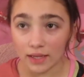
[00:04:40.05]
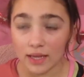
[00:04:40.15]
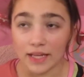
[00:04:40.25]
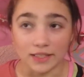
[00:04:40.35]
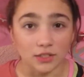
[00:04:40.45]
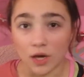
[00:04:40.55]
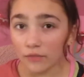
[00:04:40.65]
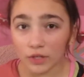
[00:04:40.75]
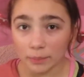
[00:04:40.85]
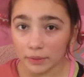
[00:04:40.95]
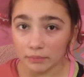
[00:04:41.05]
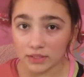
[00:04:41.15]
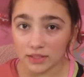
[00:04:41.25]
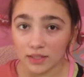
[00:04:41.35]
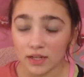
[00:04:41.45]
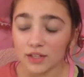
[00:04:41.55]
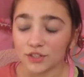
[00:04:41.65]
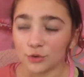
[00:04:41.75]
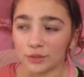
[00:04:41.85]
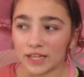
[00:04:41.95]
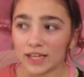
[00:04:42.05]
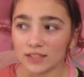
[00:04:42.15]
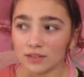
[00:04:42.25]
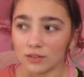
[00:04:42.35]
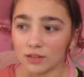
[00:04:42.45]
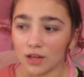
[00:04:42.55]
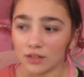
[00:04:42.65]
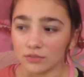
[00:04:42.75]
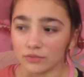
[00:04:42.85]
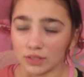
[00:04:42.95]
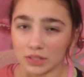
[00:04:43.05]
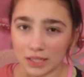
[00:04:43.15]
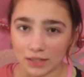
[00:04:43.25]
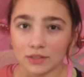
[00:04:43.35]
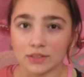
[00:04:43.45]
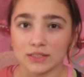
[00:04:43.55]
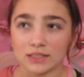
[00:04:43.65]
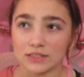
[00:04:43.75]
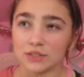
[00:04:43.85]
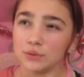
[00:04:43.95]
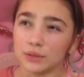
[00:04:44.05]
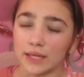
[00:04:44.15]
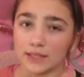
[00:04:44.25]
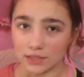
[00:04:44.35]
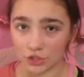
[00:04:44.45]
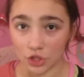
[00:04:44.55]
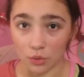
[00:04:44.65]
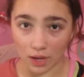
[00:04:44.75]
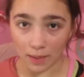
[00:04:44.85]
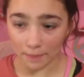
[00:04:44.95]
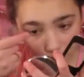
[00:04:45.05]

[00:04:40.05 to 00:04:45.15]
it's not very pigmented, so it takes a lot of layers to get it to show up.